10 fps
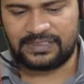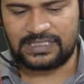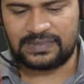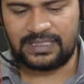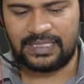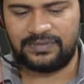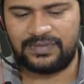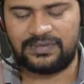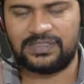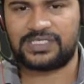So this will
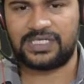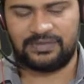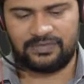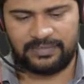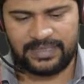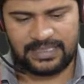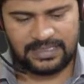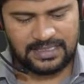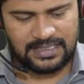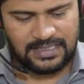convert to a string
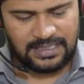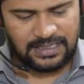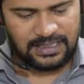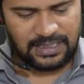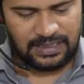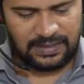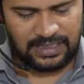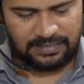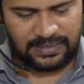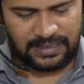format. Now
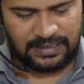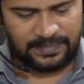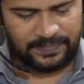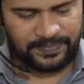let me,